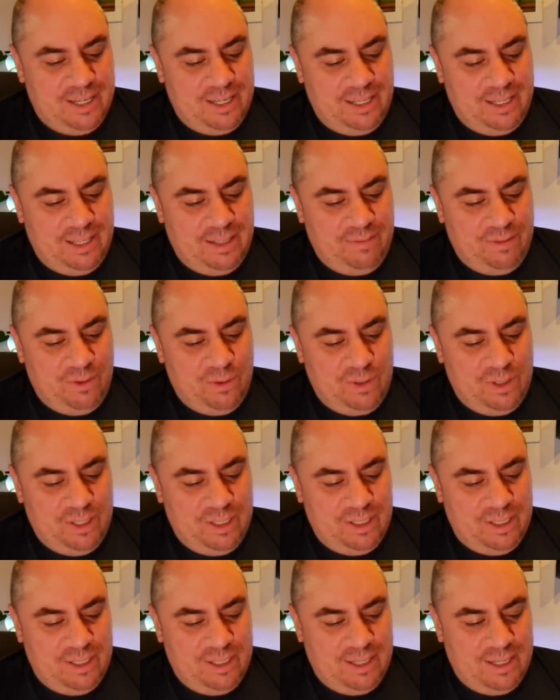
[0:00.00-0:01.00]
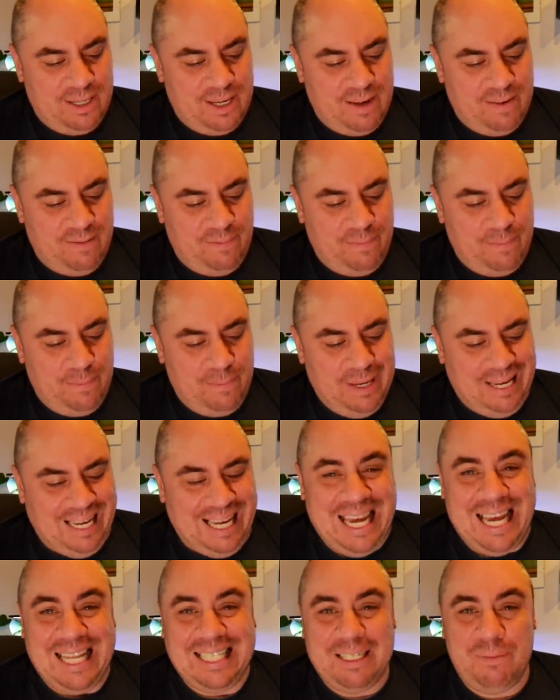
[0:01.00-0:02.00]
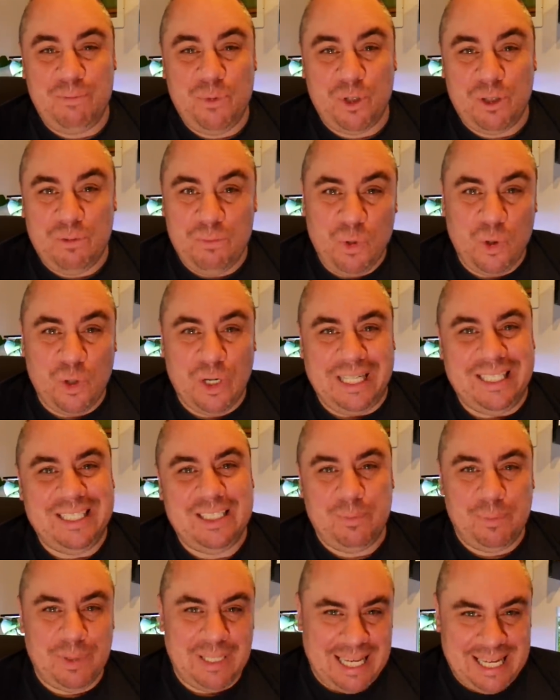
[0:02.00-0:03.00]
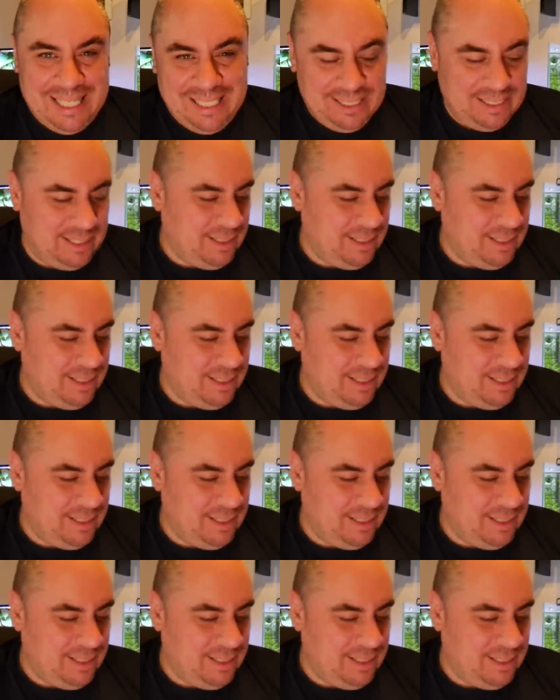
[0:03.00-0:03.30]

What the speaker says: you'll have noticed I've been getting more and more into plants.